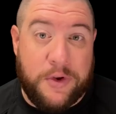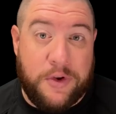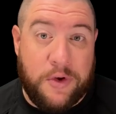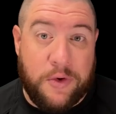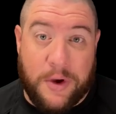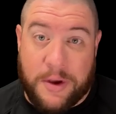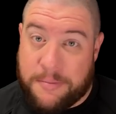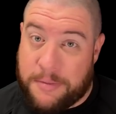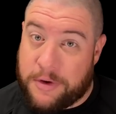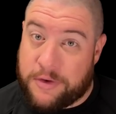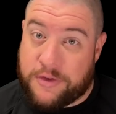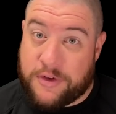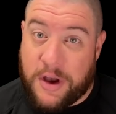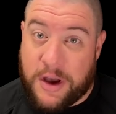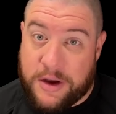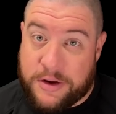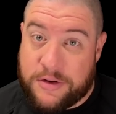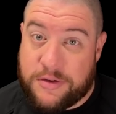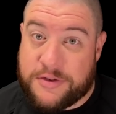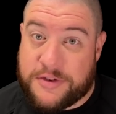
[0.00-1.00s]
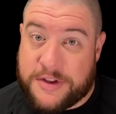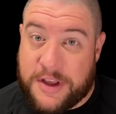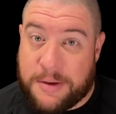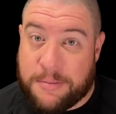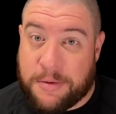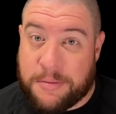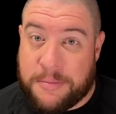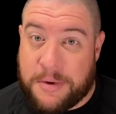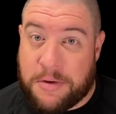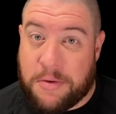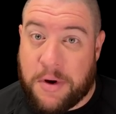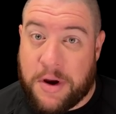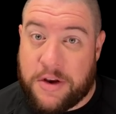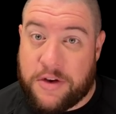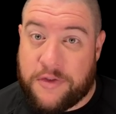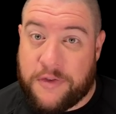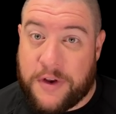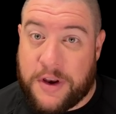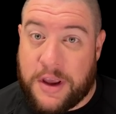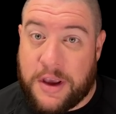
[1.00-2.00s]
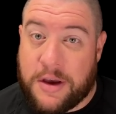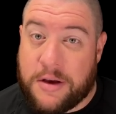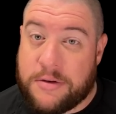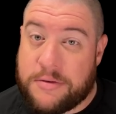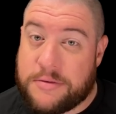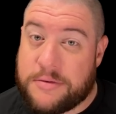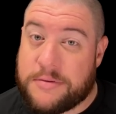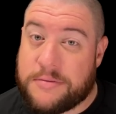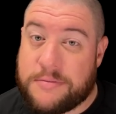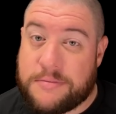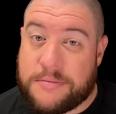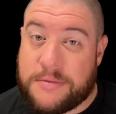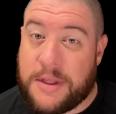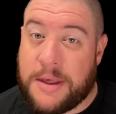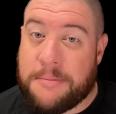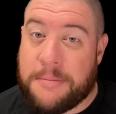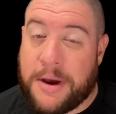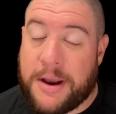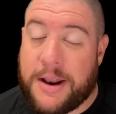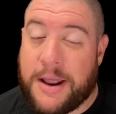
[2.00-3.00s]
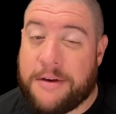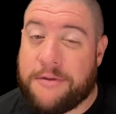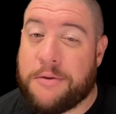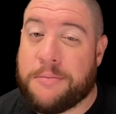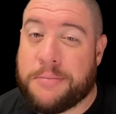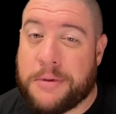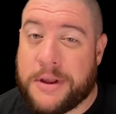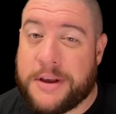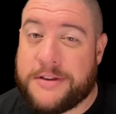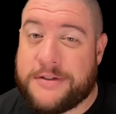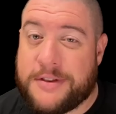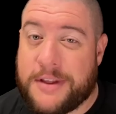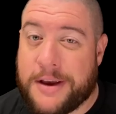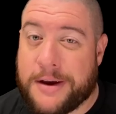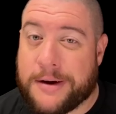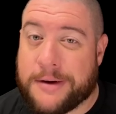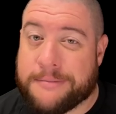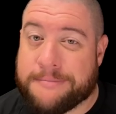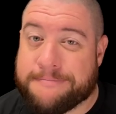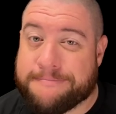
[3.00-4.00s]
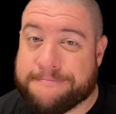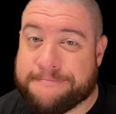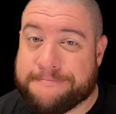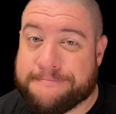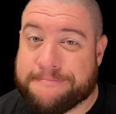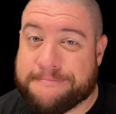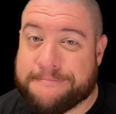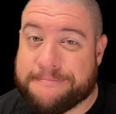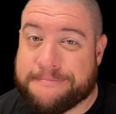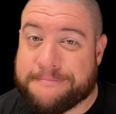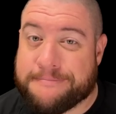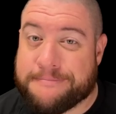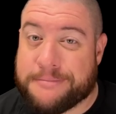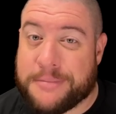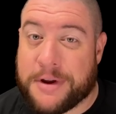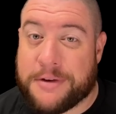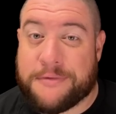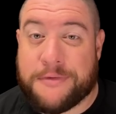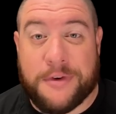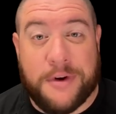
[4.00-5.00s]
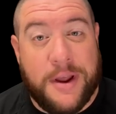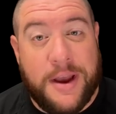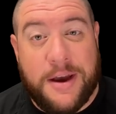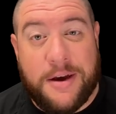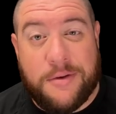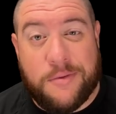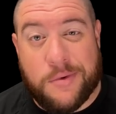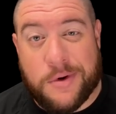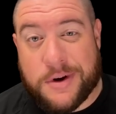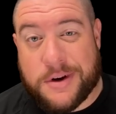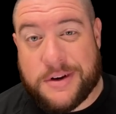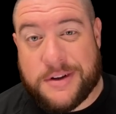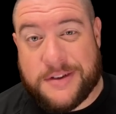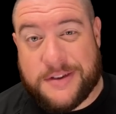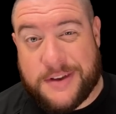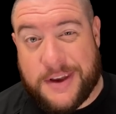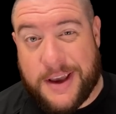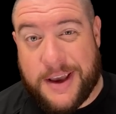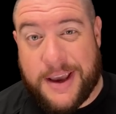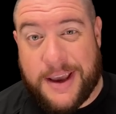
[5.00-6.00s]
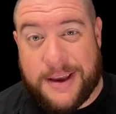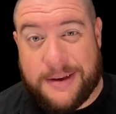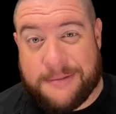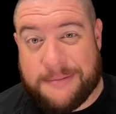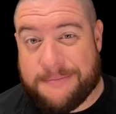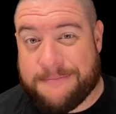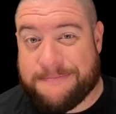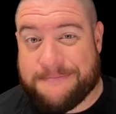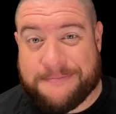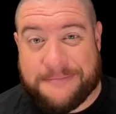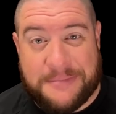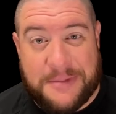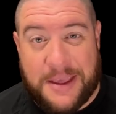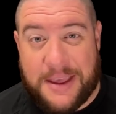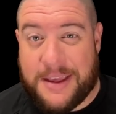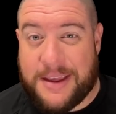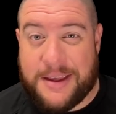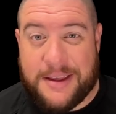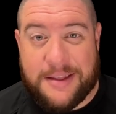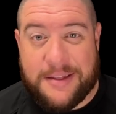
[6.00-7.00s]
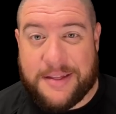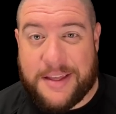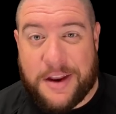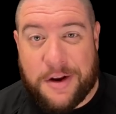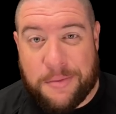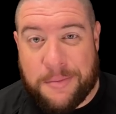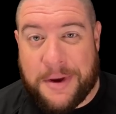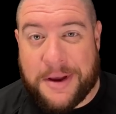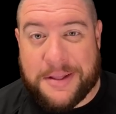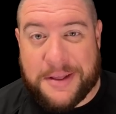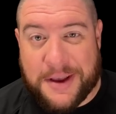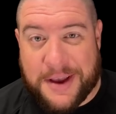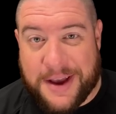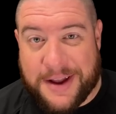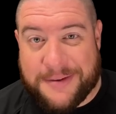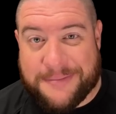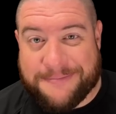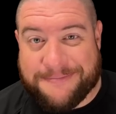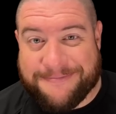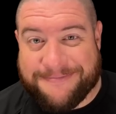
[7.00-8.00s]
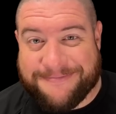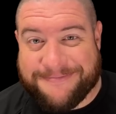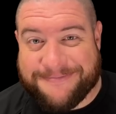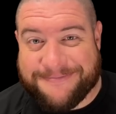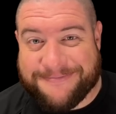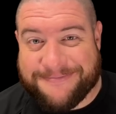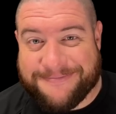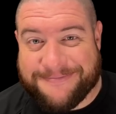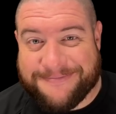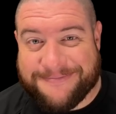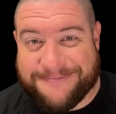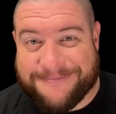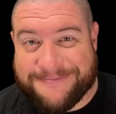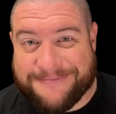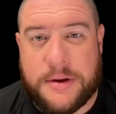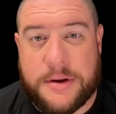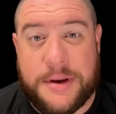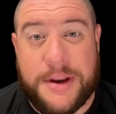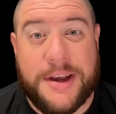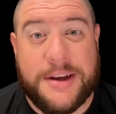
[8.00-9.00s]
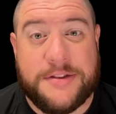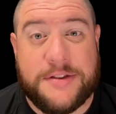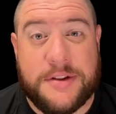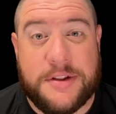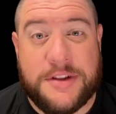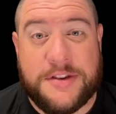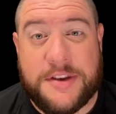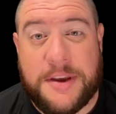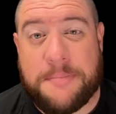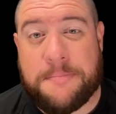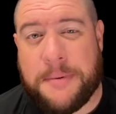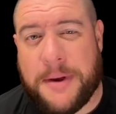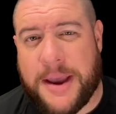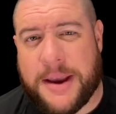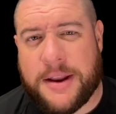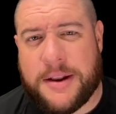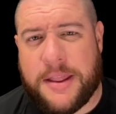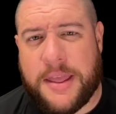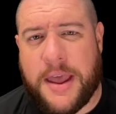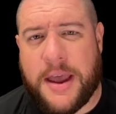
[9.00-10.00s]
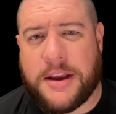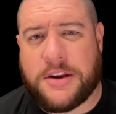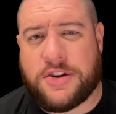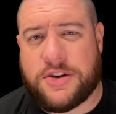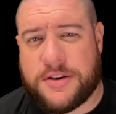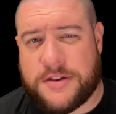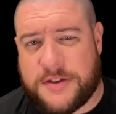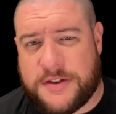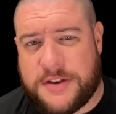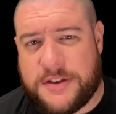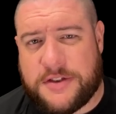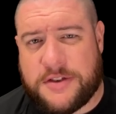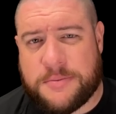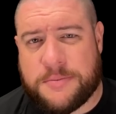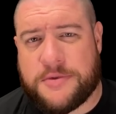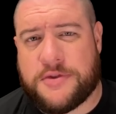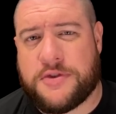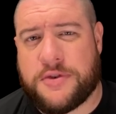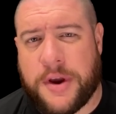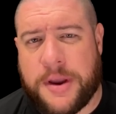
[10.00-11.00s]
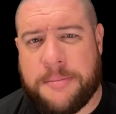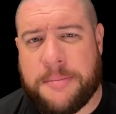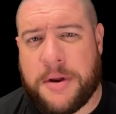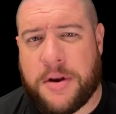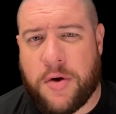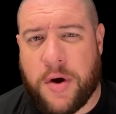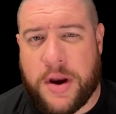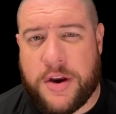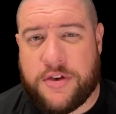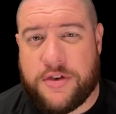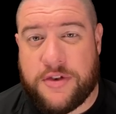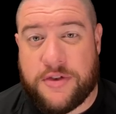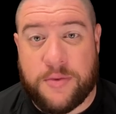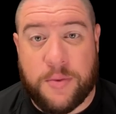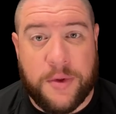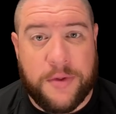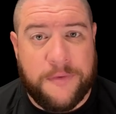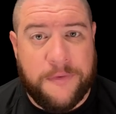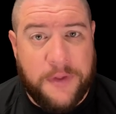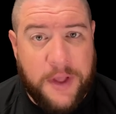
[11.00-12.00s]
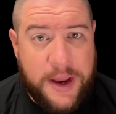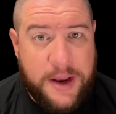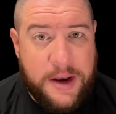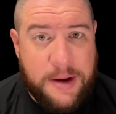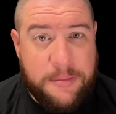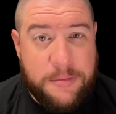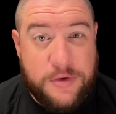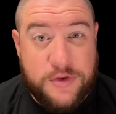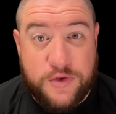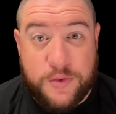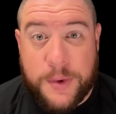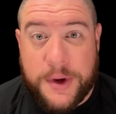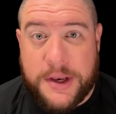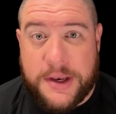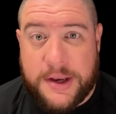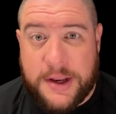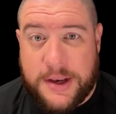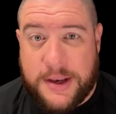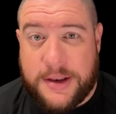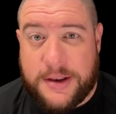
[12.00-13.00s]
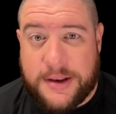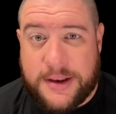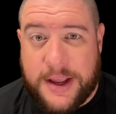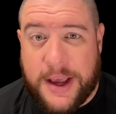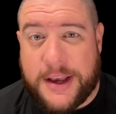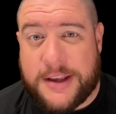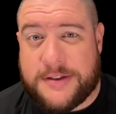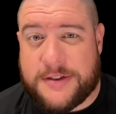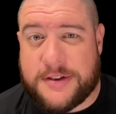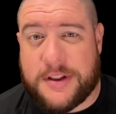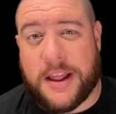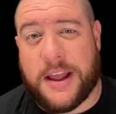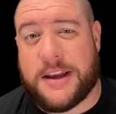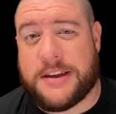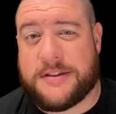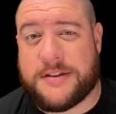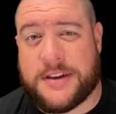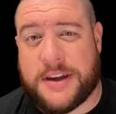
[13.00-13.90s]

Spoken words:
do a most understable midrange video, they might have a place there. But for now, we're gonna say they don't make the cut. Next, let's get back into the action and see some straight midranges with flight numbers we didn't test last